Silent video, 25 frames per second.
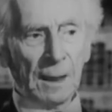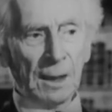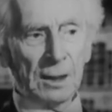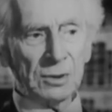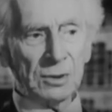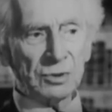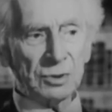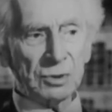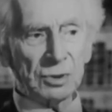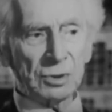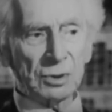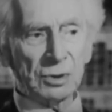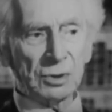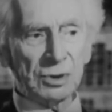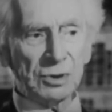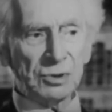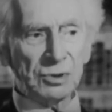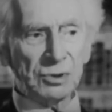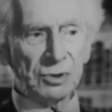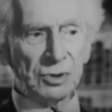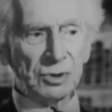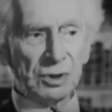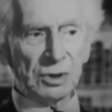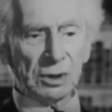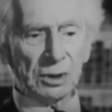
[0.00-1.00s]
has
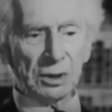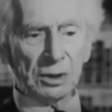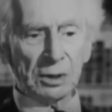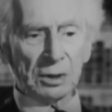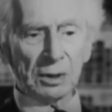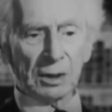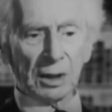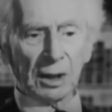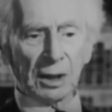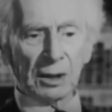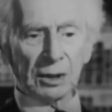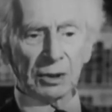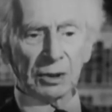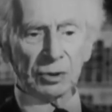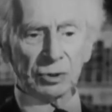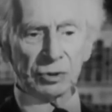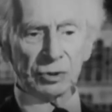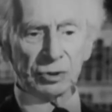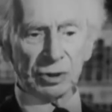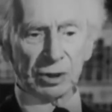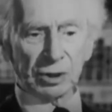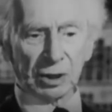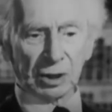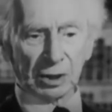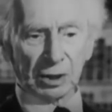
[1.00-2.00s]
arisen, I
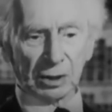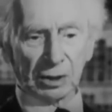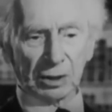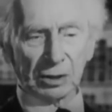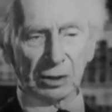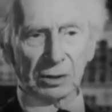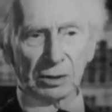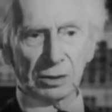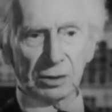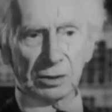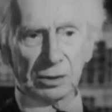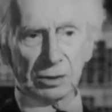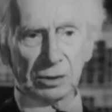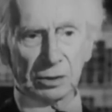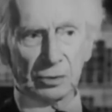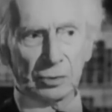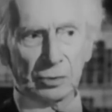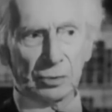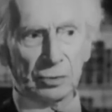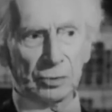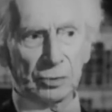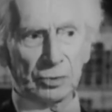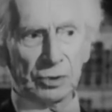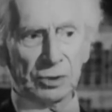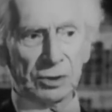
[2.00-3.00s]
think,
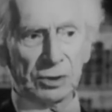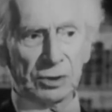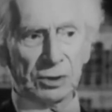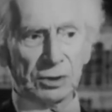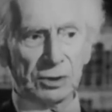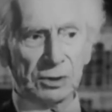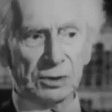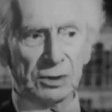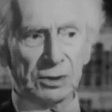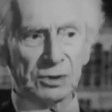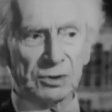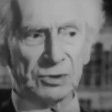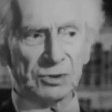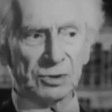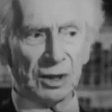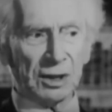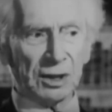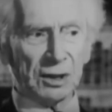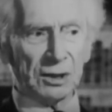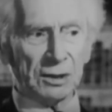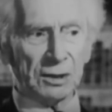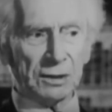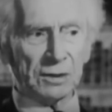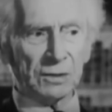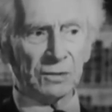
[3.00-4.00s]
through the
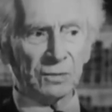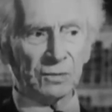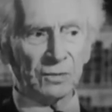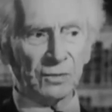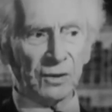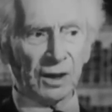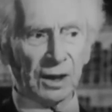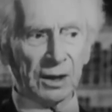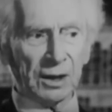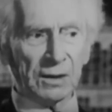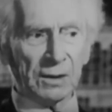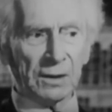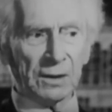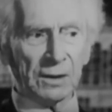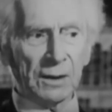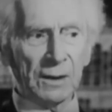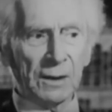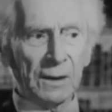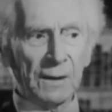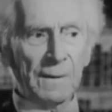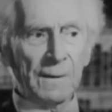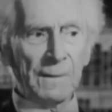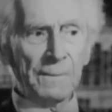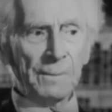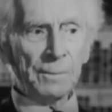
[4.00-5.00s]
desire to find
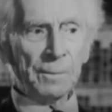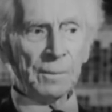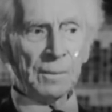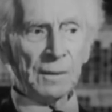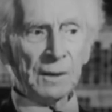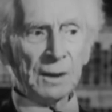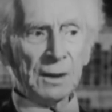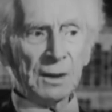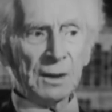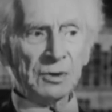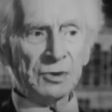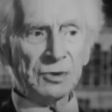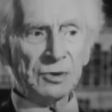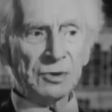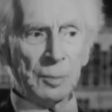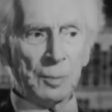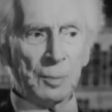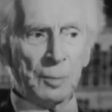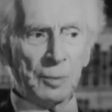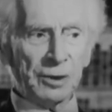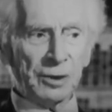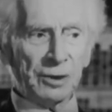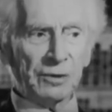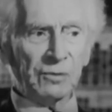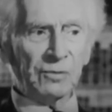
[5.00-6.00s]
a
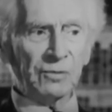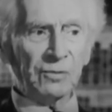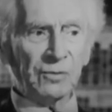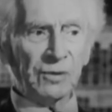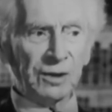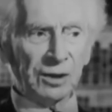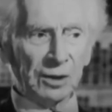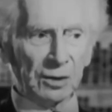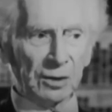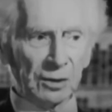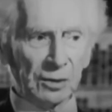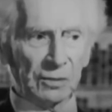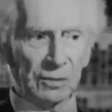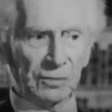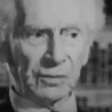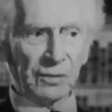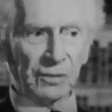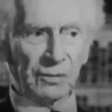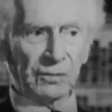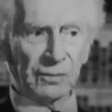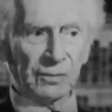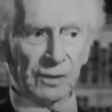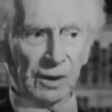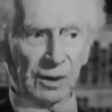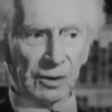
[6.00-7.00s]
separate field
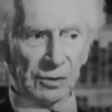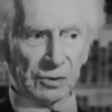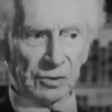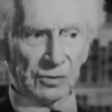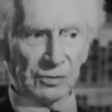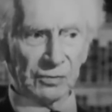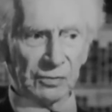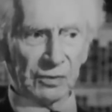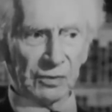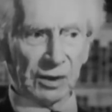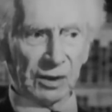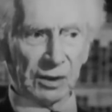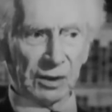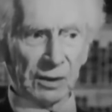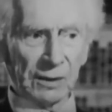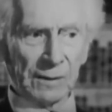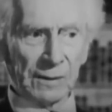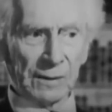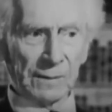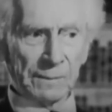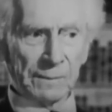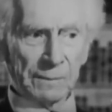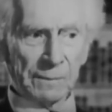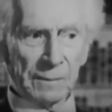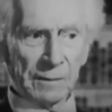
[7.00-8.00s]
for philosophy.
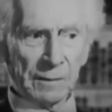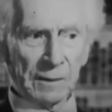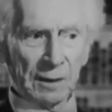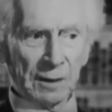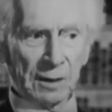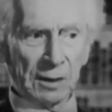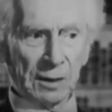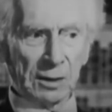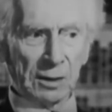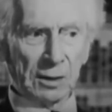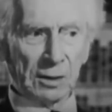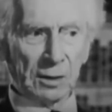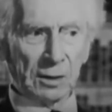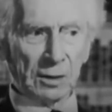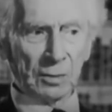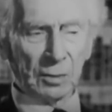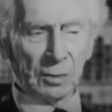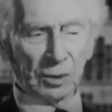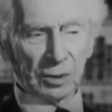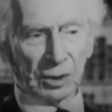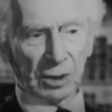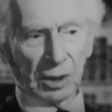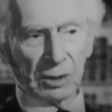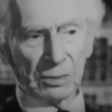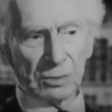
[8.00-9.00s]
In
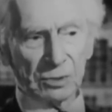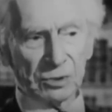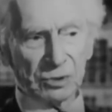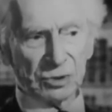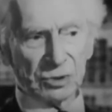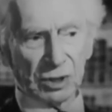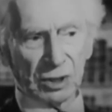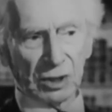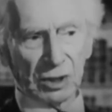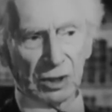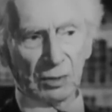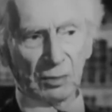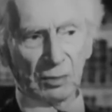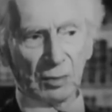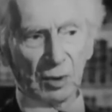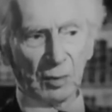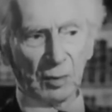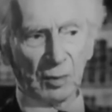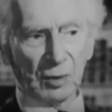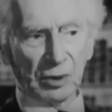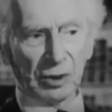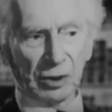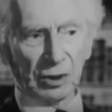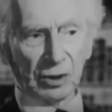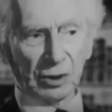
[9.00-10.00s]
what I was saying a
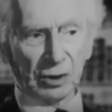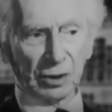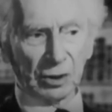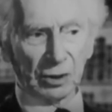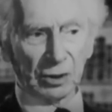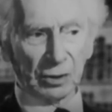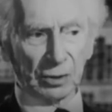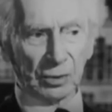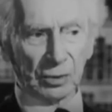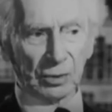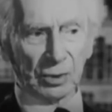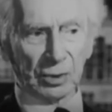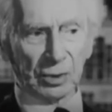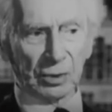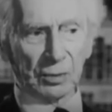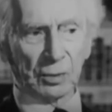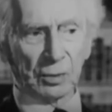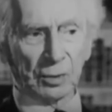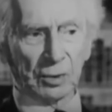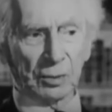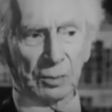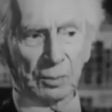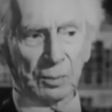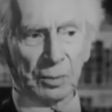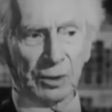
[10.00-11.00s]
moment ago, it
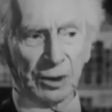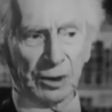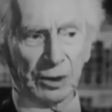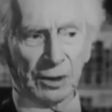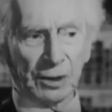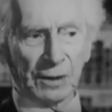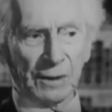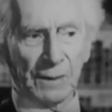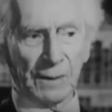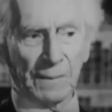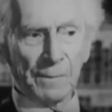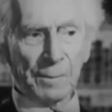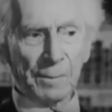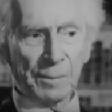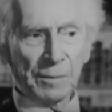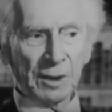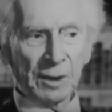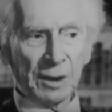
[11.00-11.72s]
would appear